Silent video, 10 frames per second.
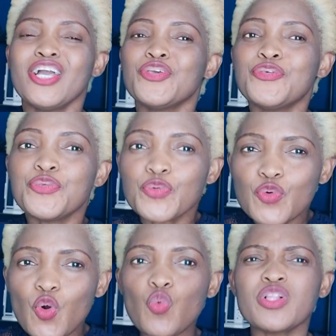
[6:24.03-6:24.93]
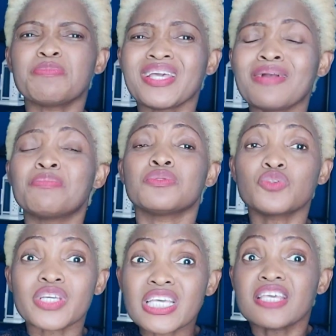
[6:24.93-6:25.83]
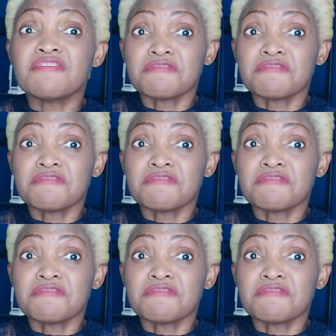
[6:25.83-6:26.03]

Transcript: you will be able to give